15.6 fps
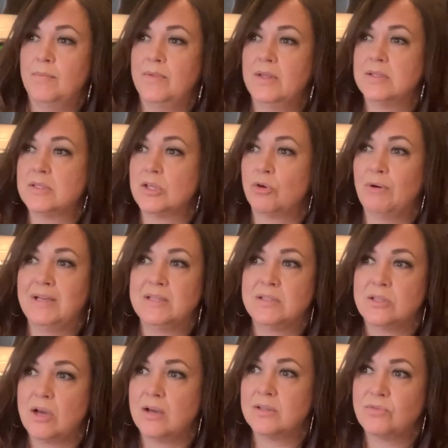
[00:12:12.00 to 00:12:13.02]
It's a great
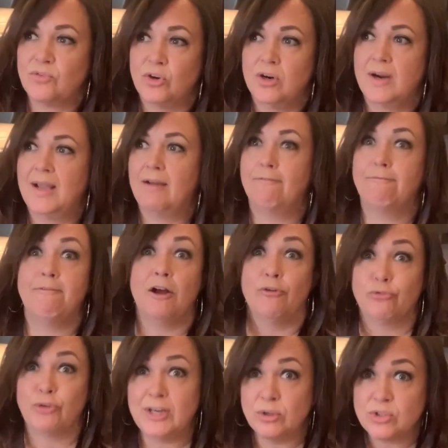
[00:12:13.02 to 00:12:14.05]
sauce for a
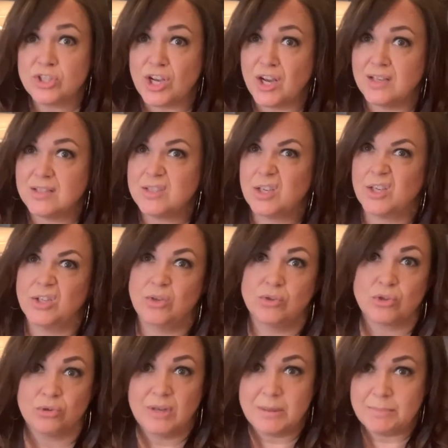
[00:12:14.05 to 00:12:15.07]
Alfredo sauce. You can
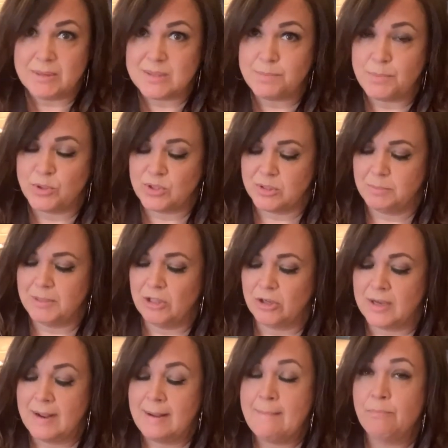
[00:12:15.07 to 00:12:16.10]
use cream as opposed to
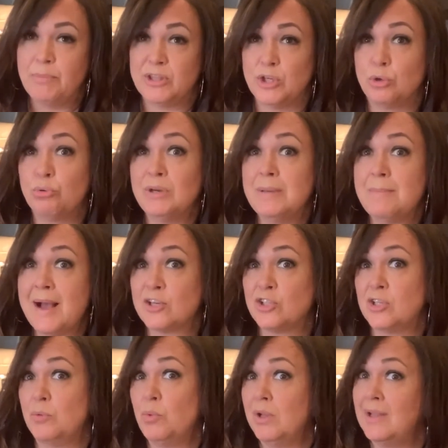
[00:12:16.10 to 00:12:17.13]
milk, but the cream
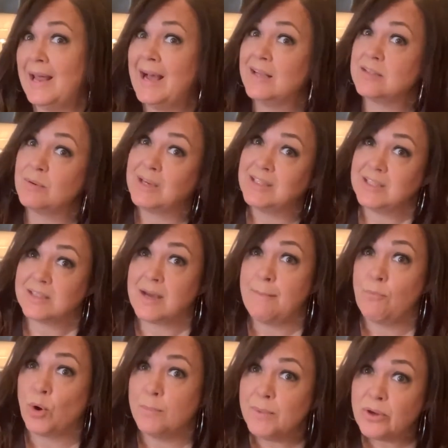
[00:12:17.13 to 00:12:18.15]
actually will last, because it's
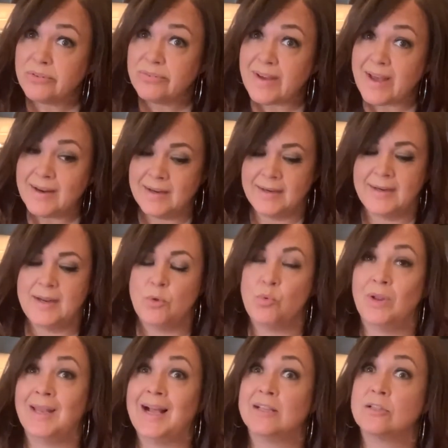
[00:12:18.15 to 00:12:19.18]
got more milk fat in it. It
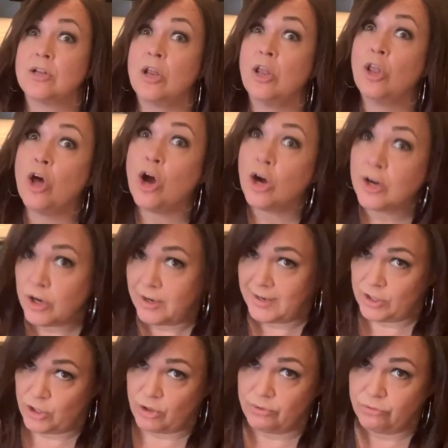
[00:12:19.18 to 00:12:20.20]
will last longer
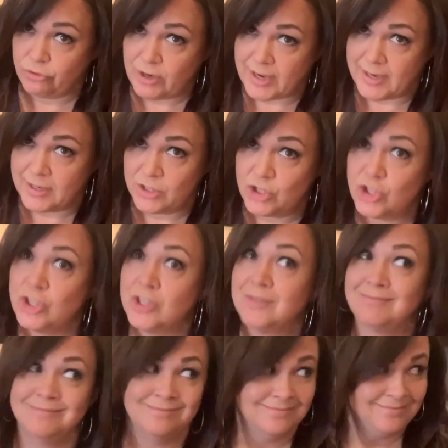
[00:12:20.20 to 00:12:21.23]
in your fridge,
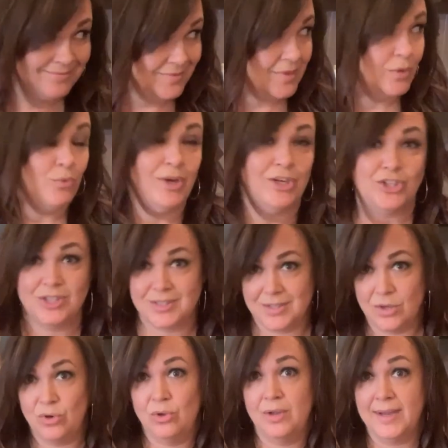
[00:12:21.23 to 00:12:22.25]
which is the
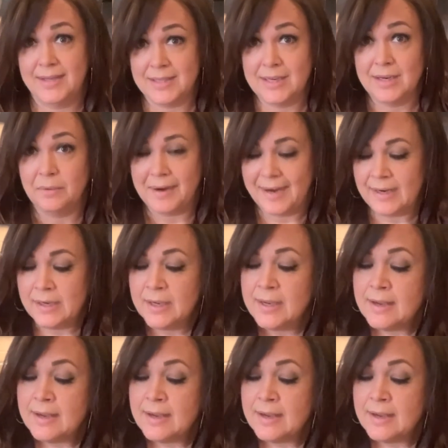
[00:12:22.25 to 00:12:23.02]
whole idea, right?